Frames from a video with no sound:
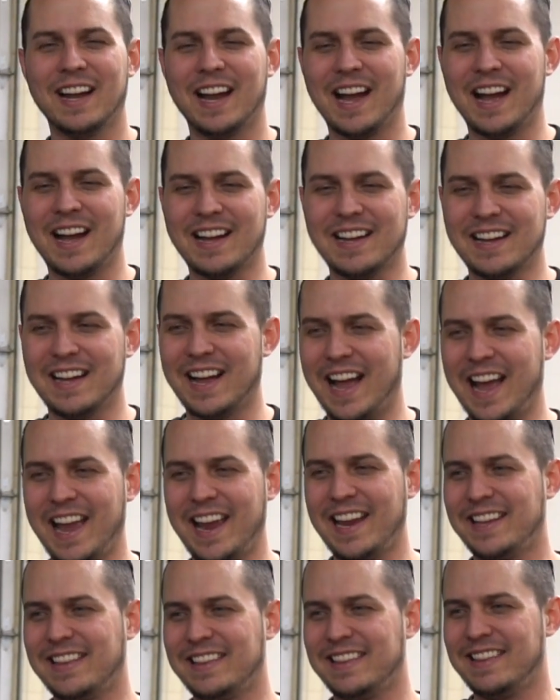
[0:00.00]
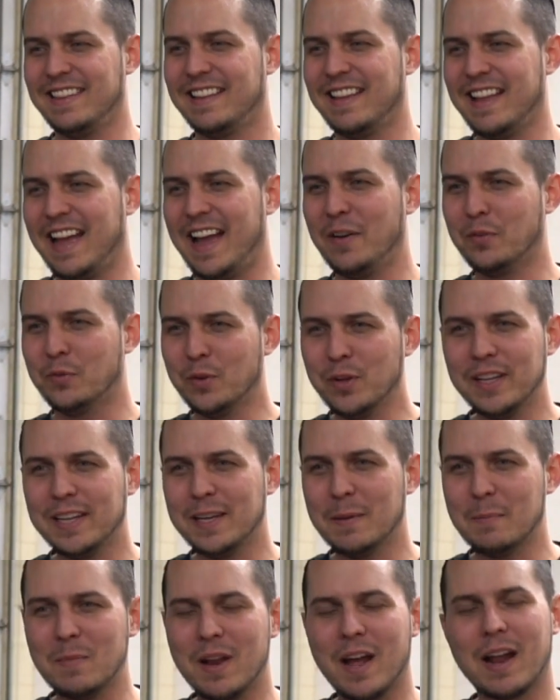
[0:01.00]
I
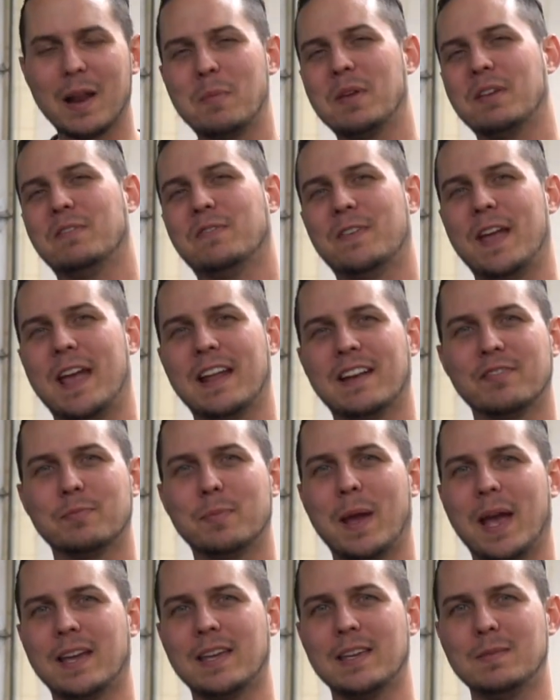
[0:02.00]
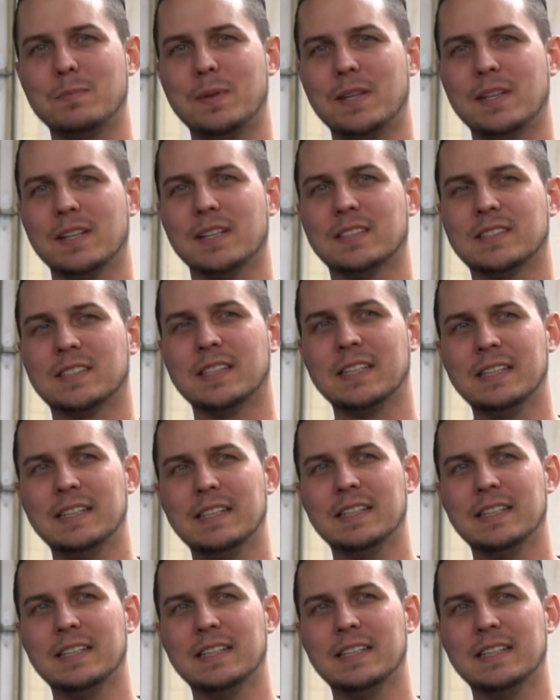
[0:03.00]
really am not a big fan of packing peanuts.